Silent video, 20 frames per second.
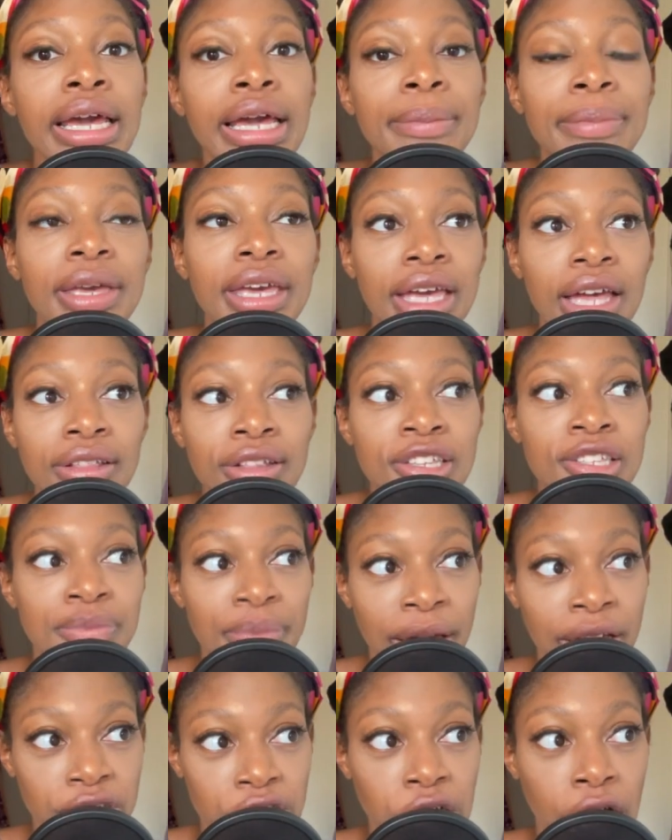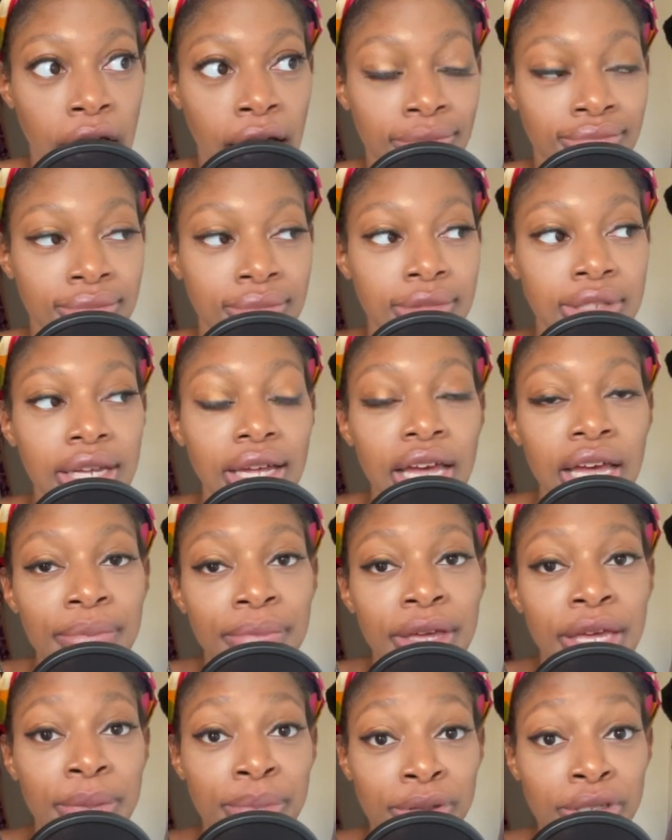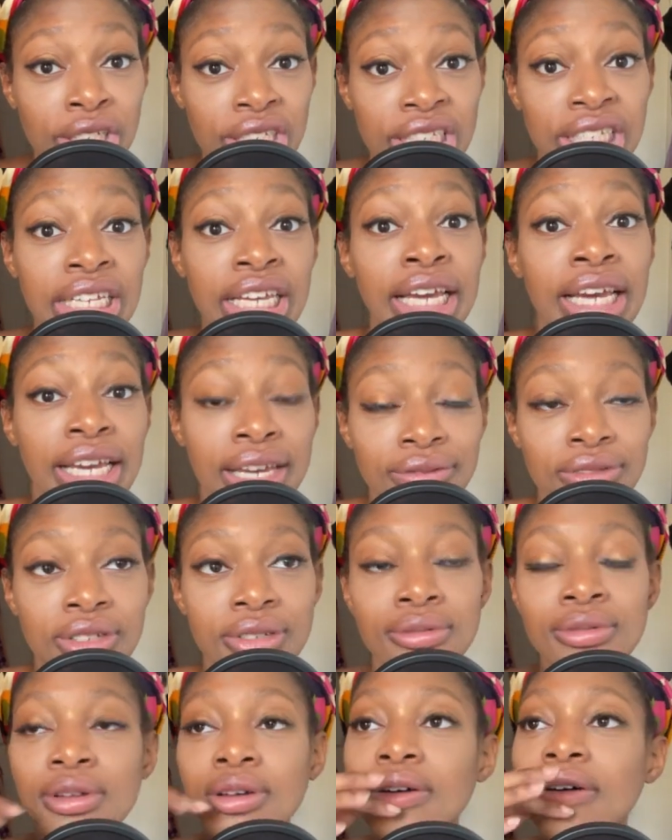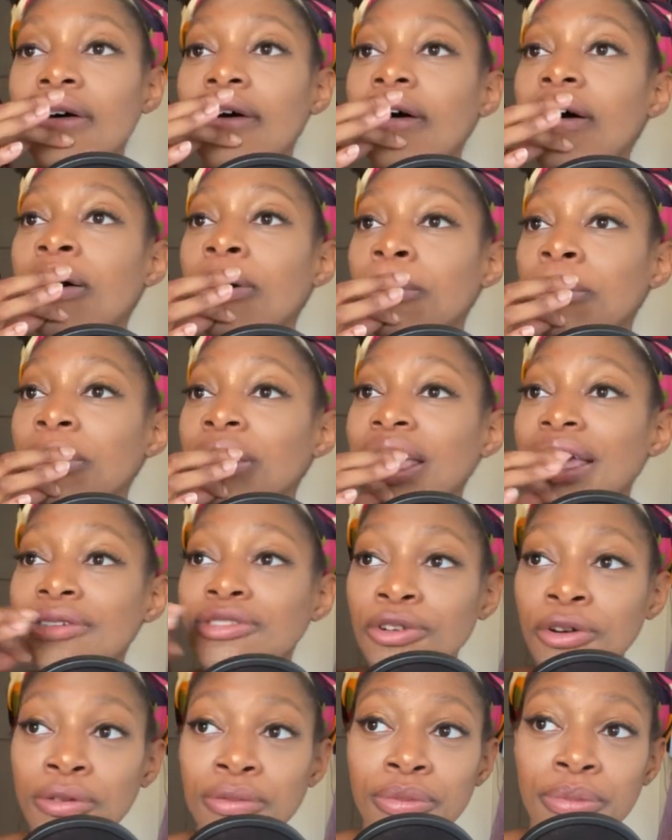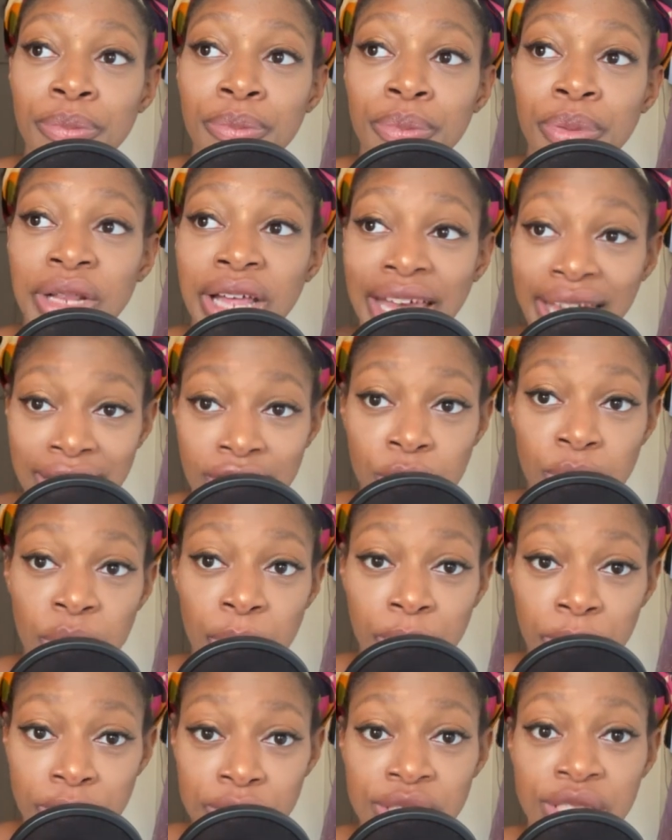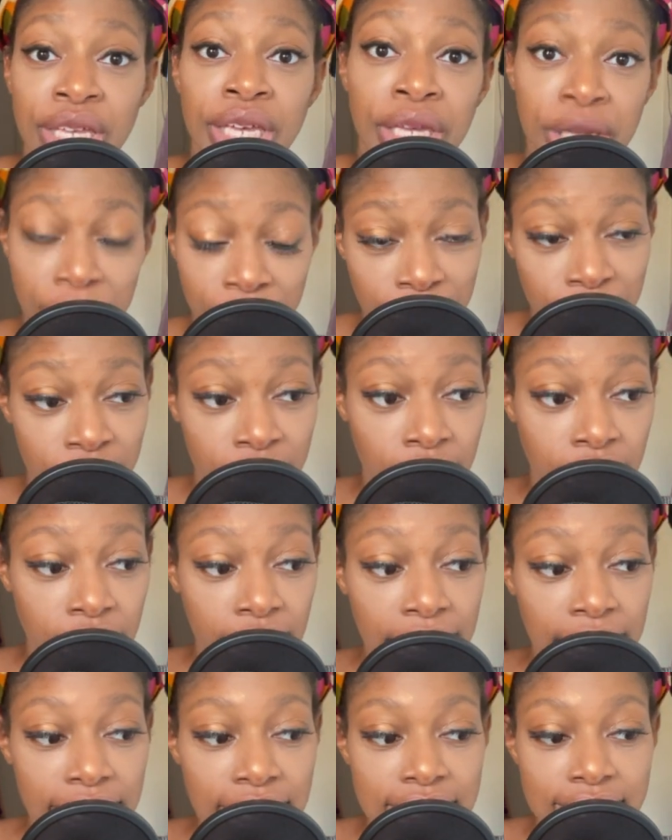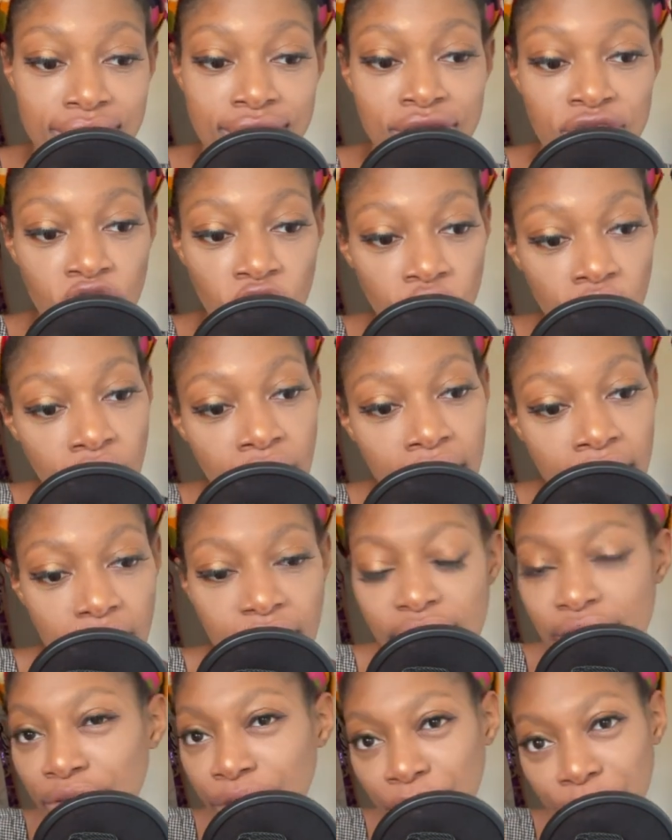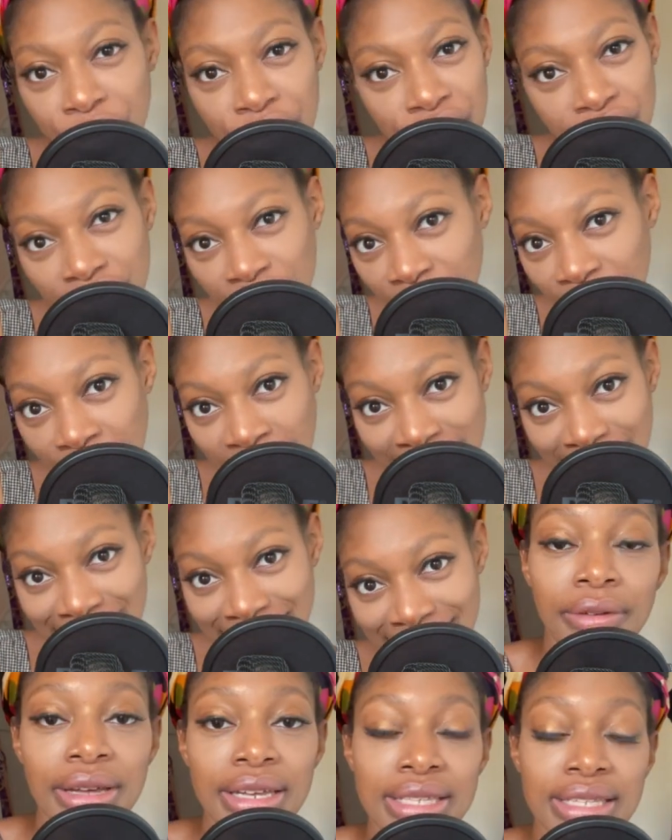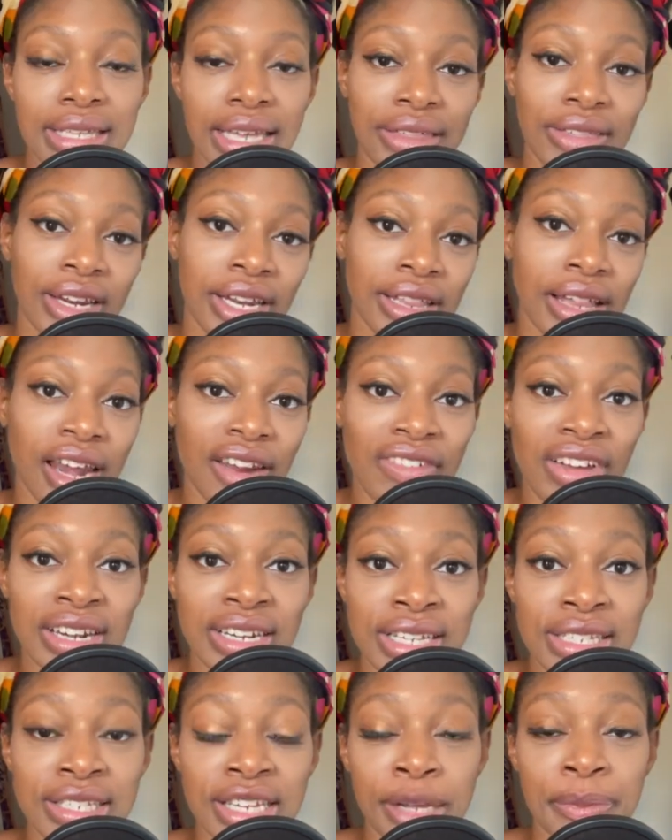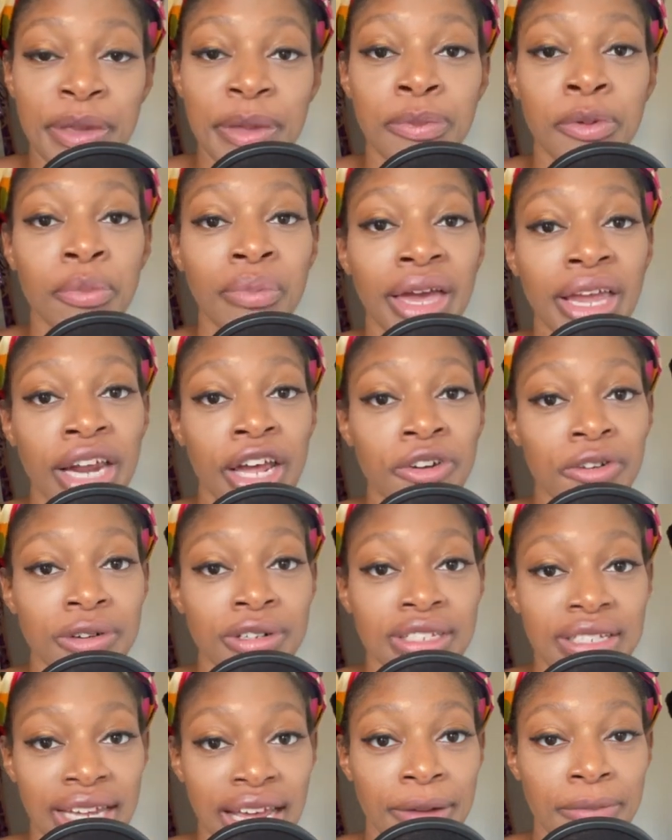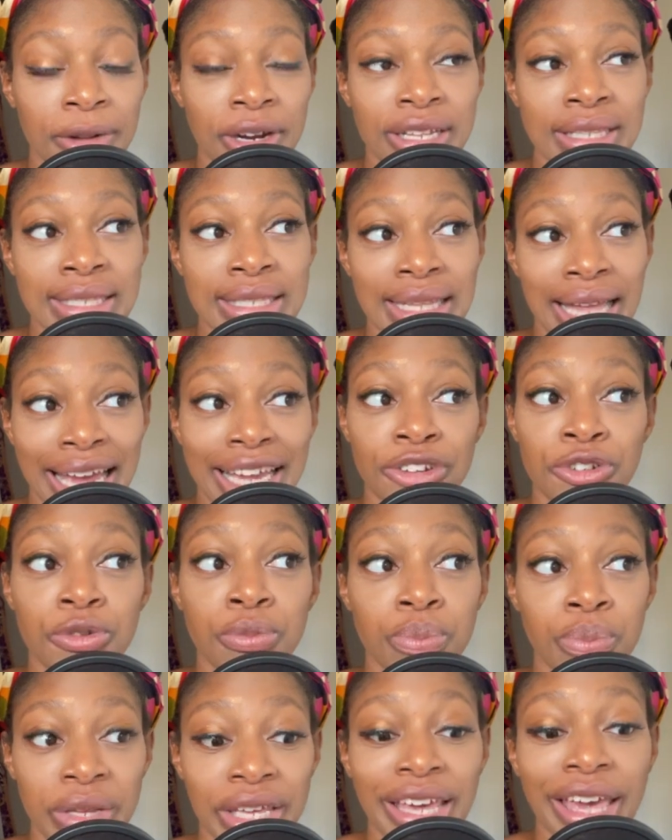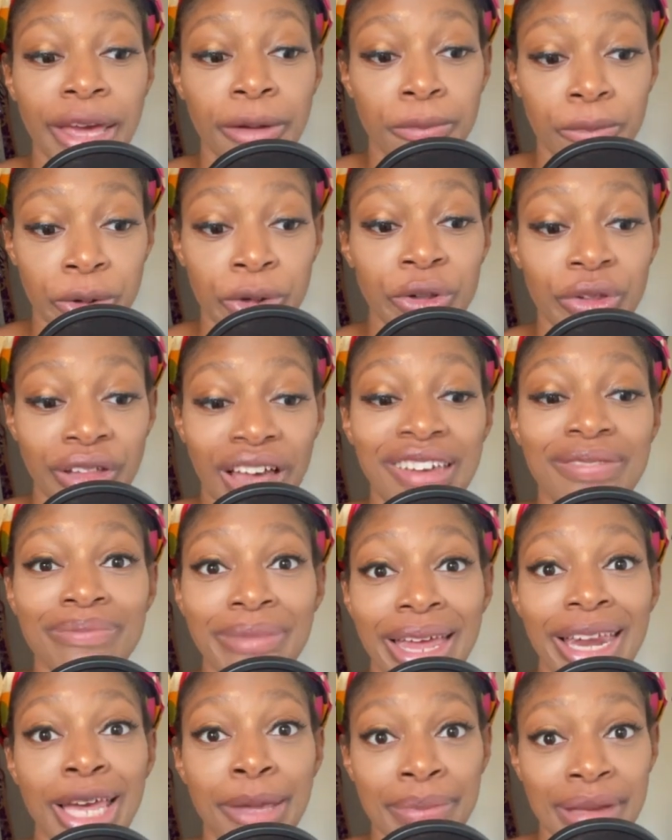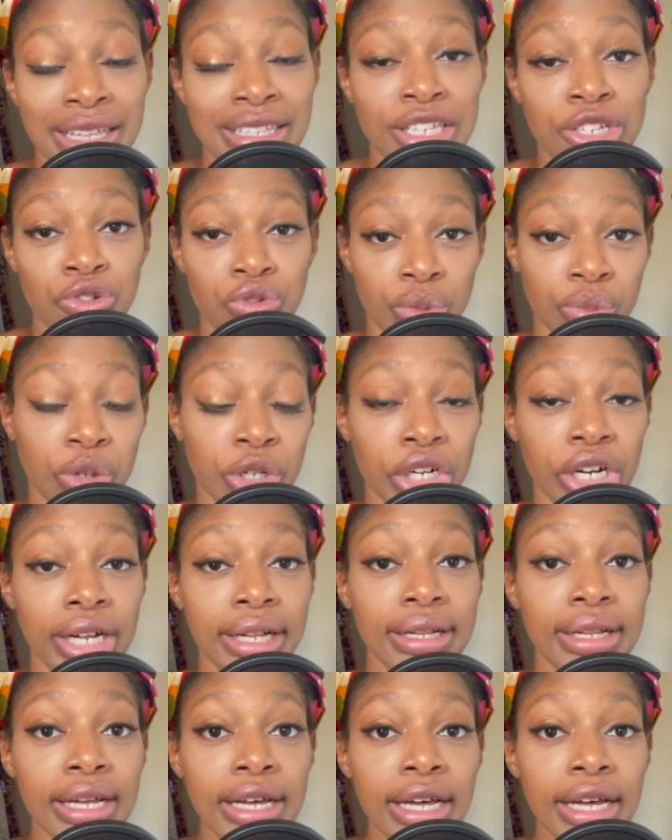Being on the spectrum and being perceived when I don't plan to be perceived is not ever a good thing. Now, I say that a lot of autistic people might understand what it's like to be a real-life Manic Pixie Dream Girl